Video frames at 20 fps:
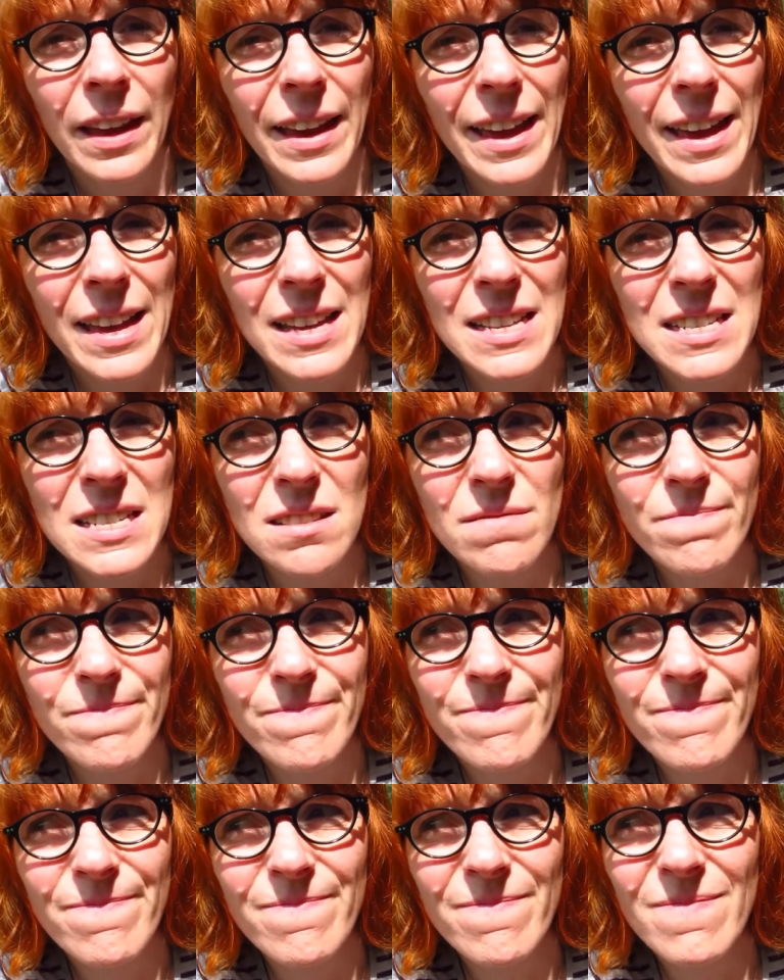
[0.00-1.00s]
And
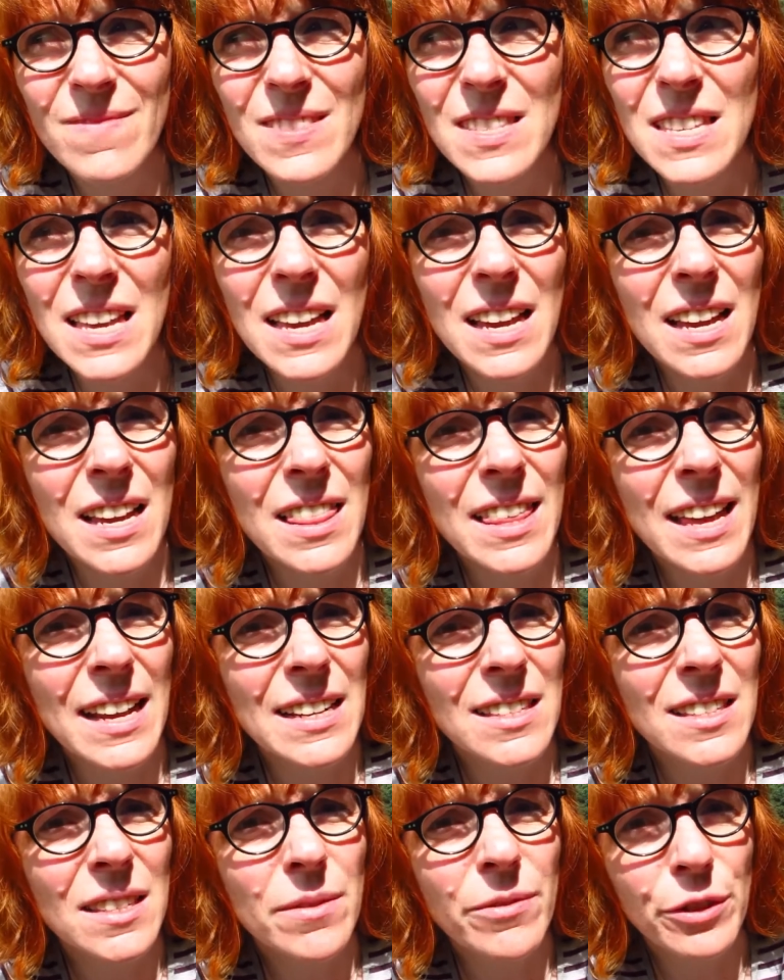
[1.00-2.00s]
yeah,
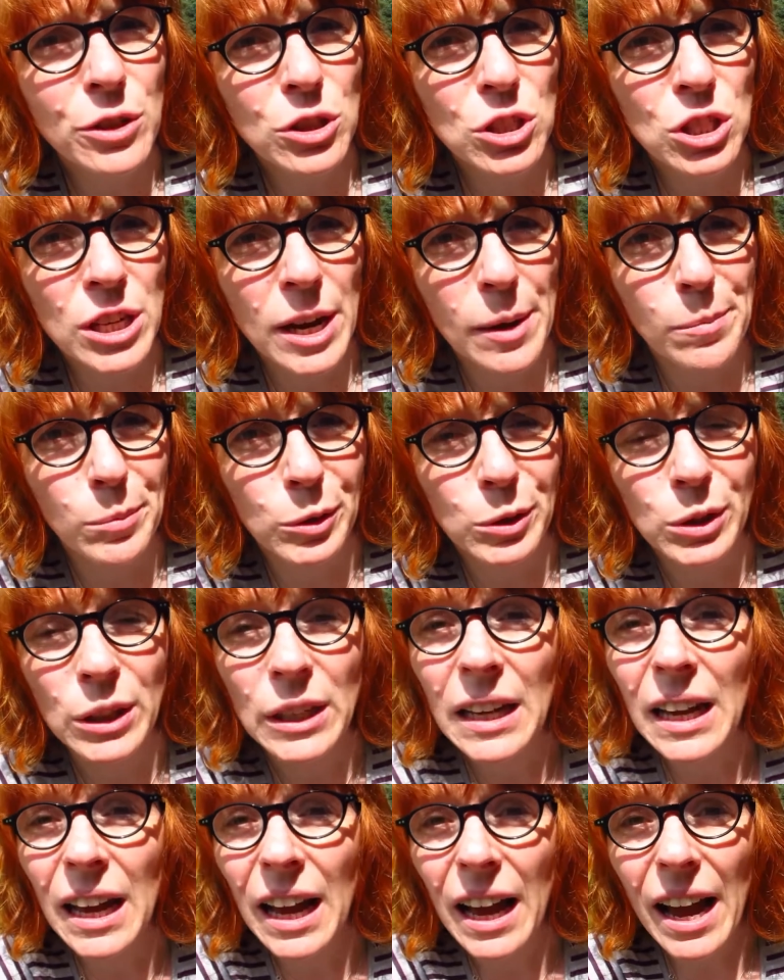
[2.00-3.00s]
that's the first chapter.
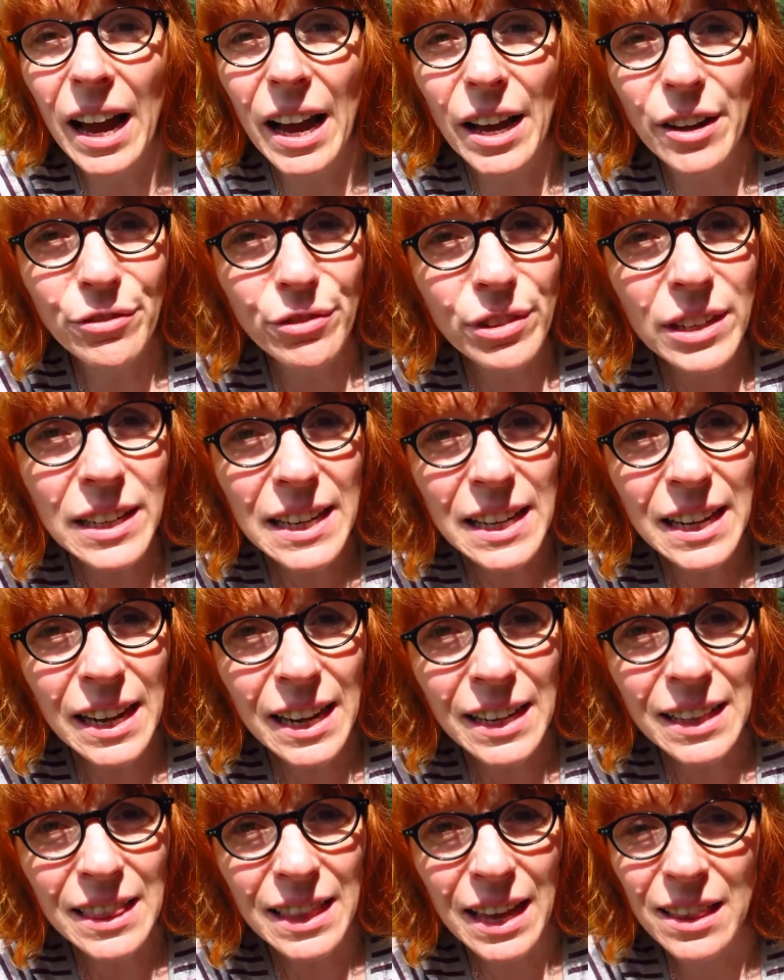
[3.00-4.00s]
I really
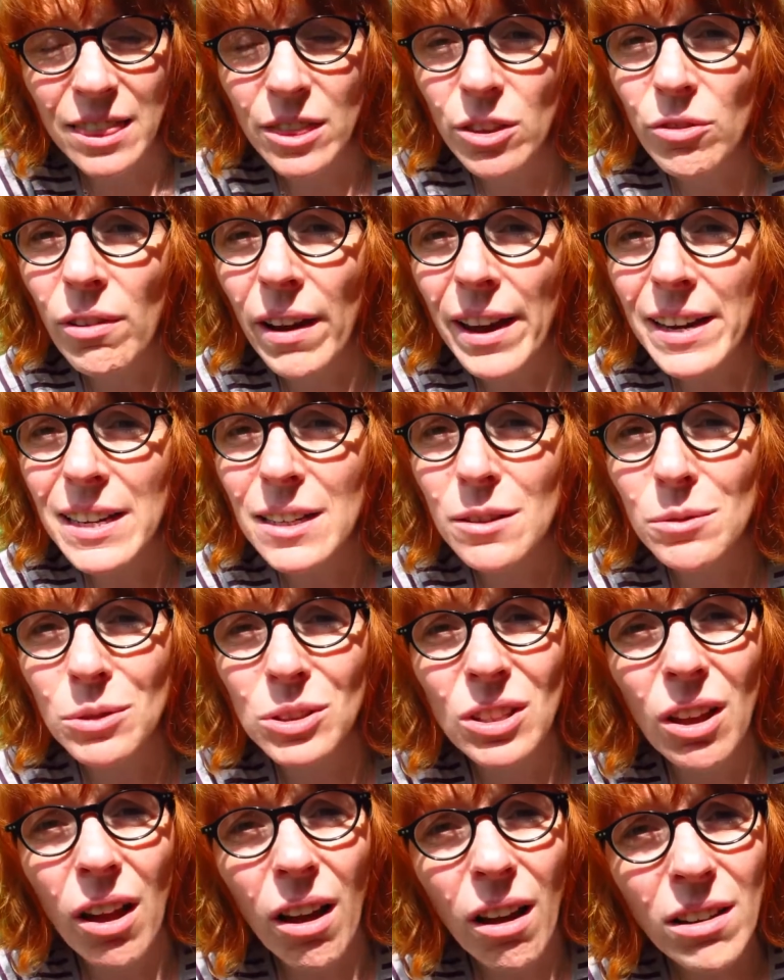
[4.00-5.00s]
liked that. The writing
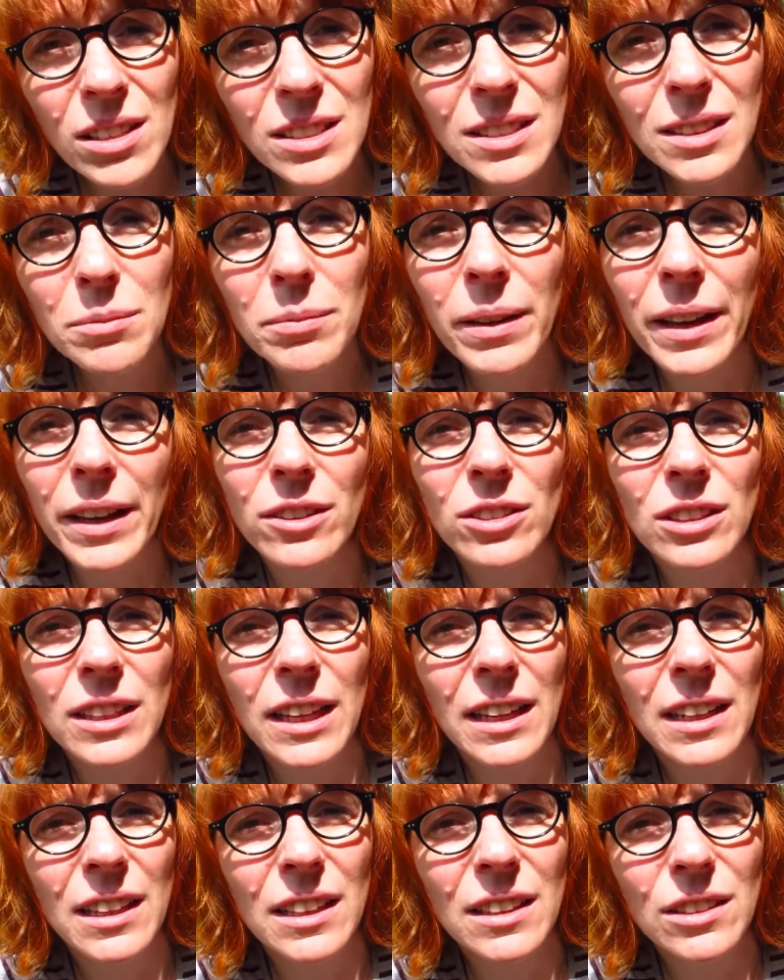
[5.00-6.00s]
was awesome. I could
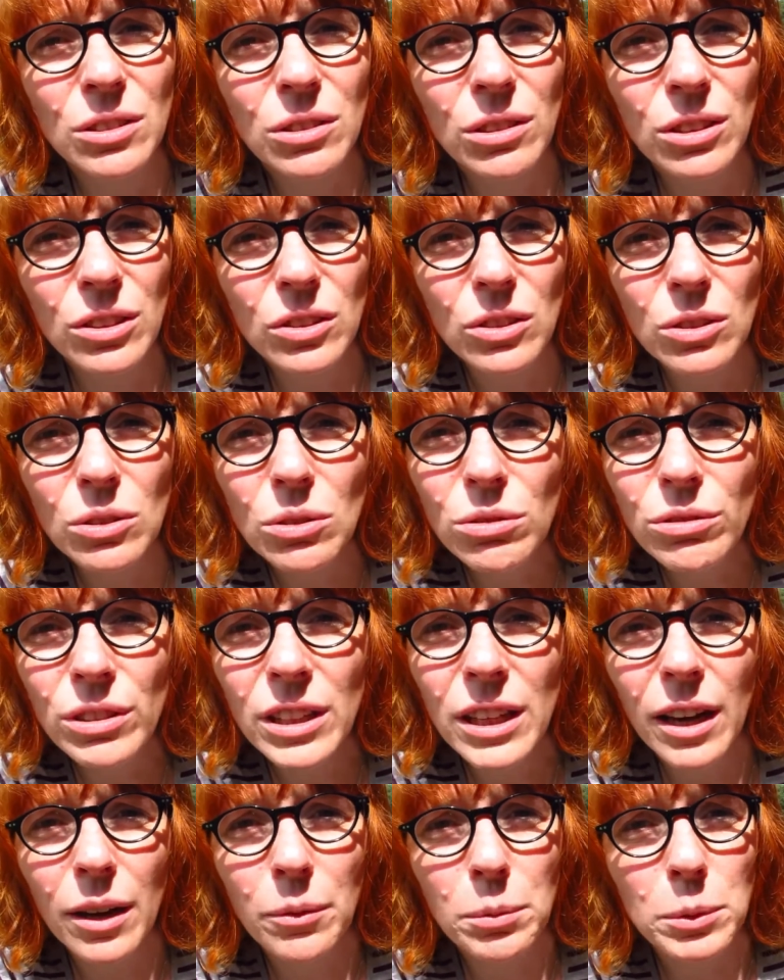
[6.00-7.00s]
get into the
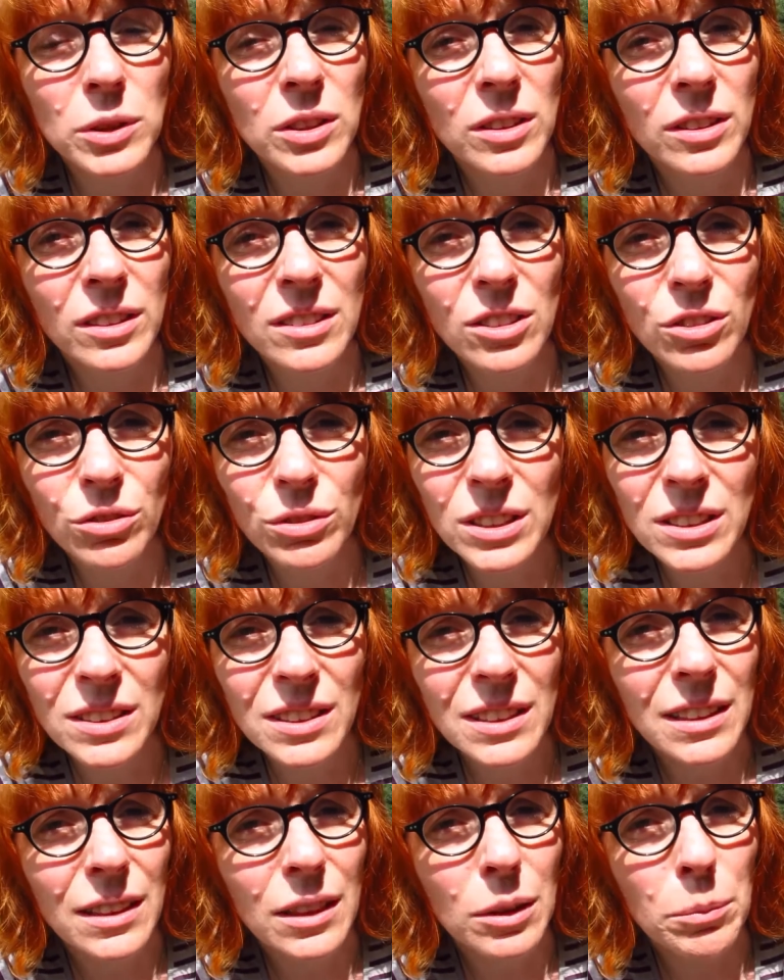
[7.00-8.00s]
story. I was
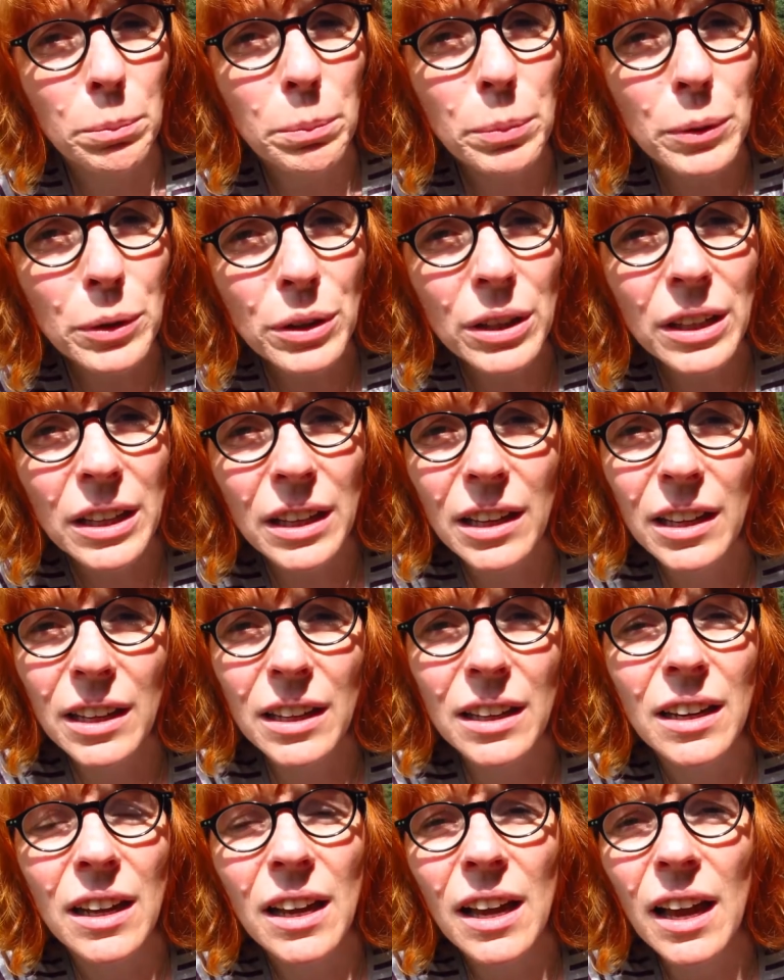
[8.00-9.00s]
interested in the book
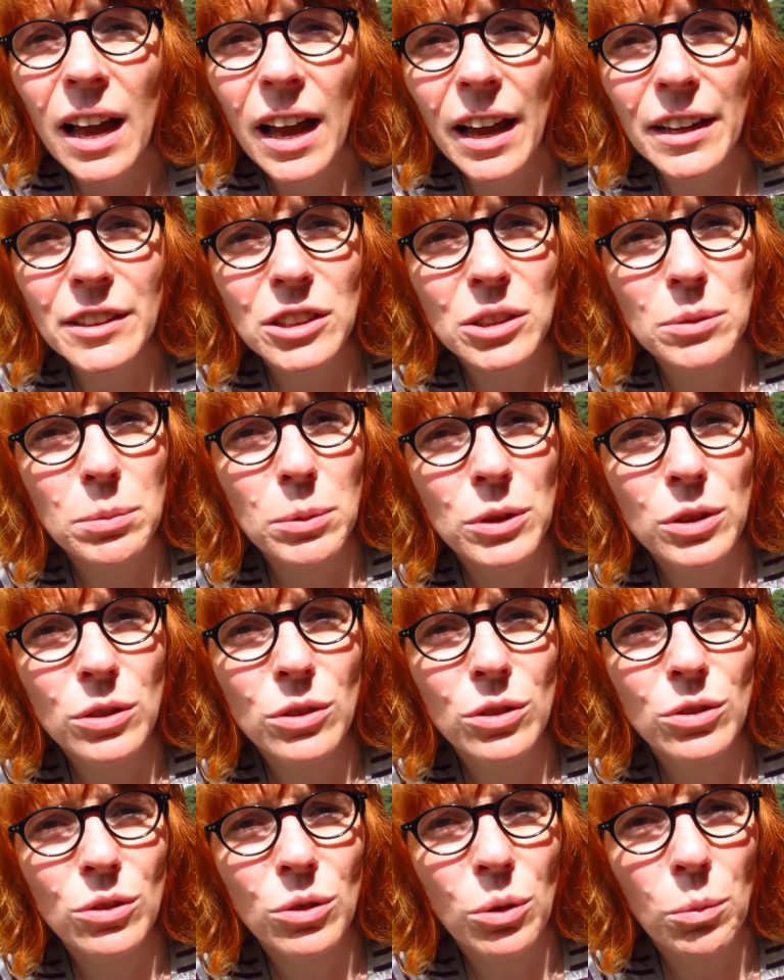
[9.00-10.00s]
and I just wanted
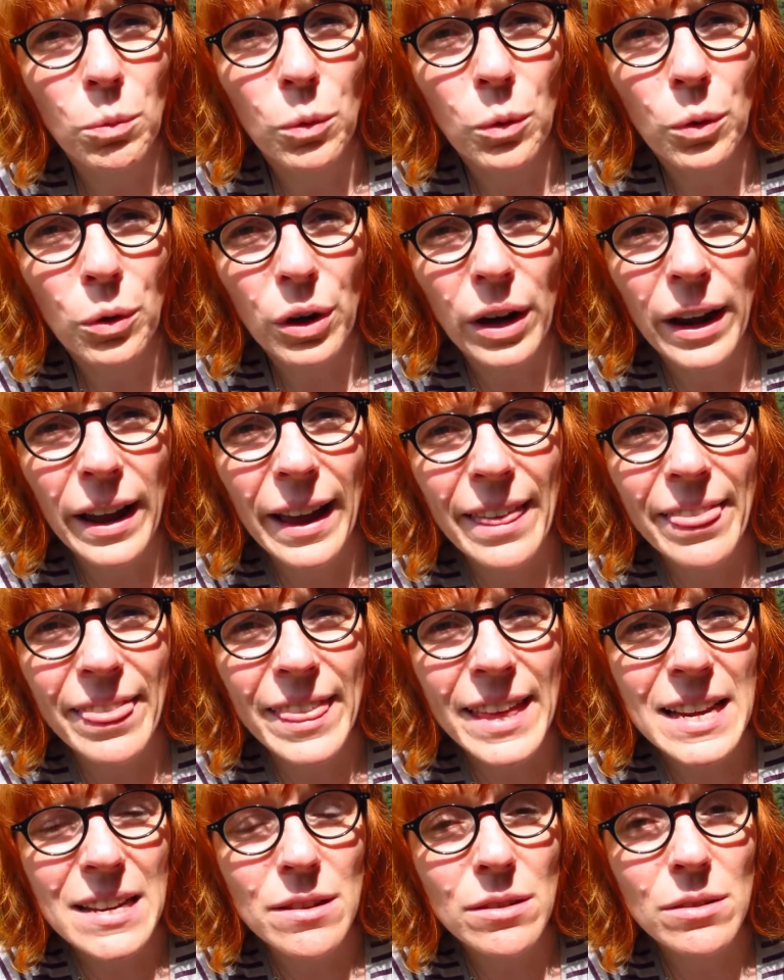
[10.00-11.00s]
to know more. And
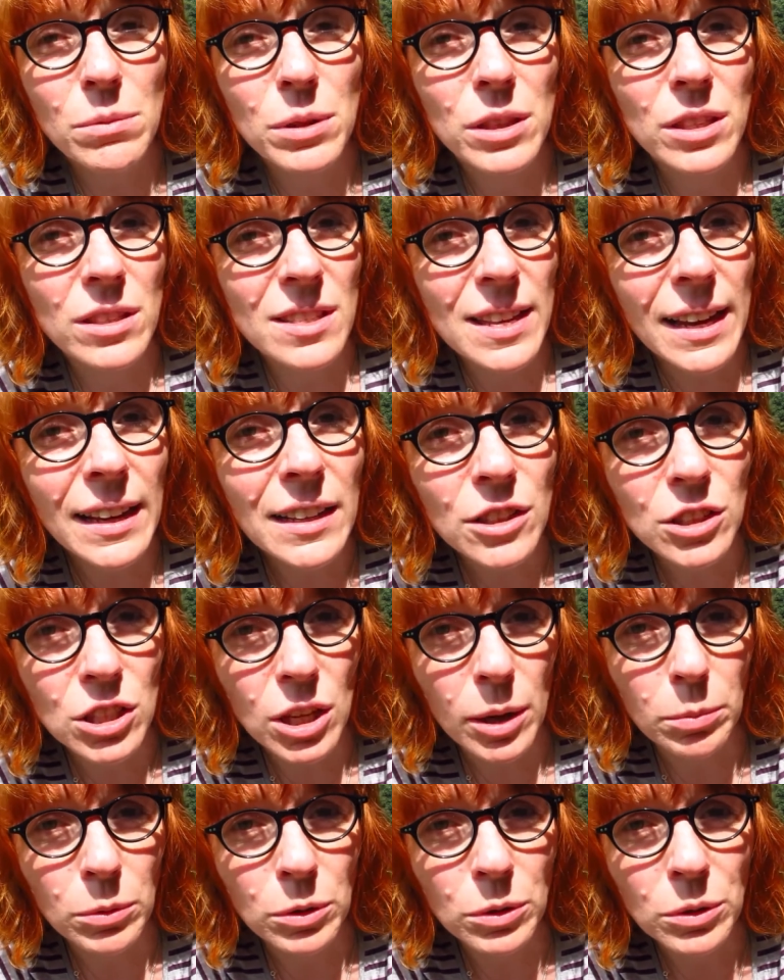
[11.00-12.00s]
then with the second
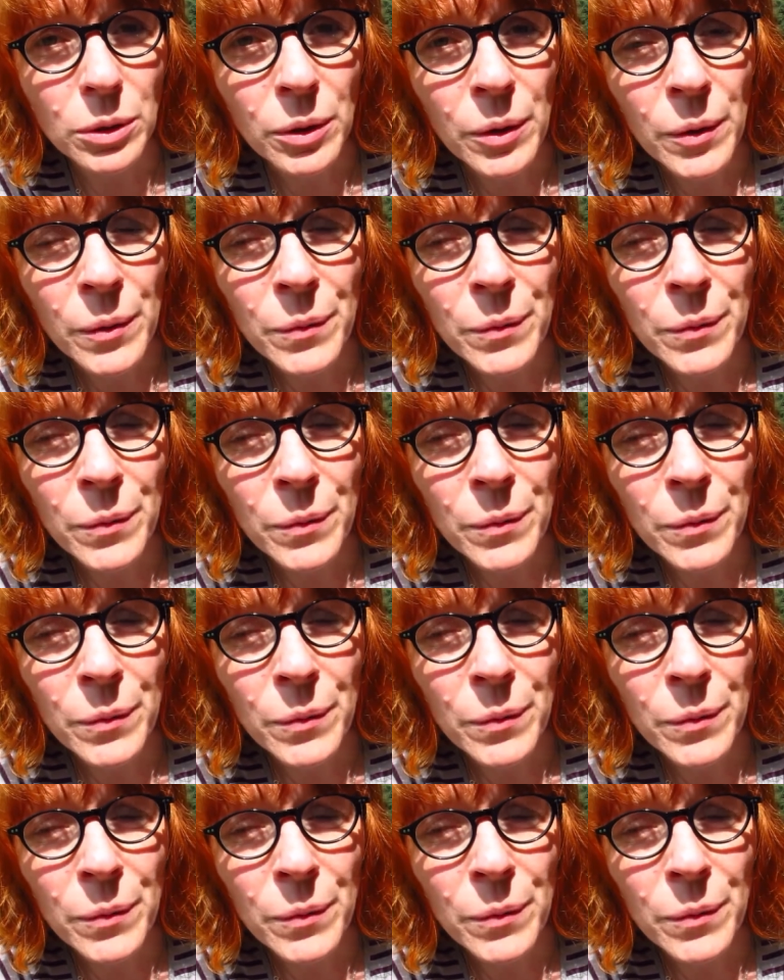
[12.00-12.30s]
chapter,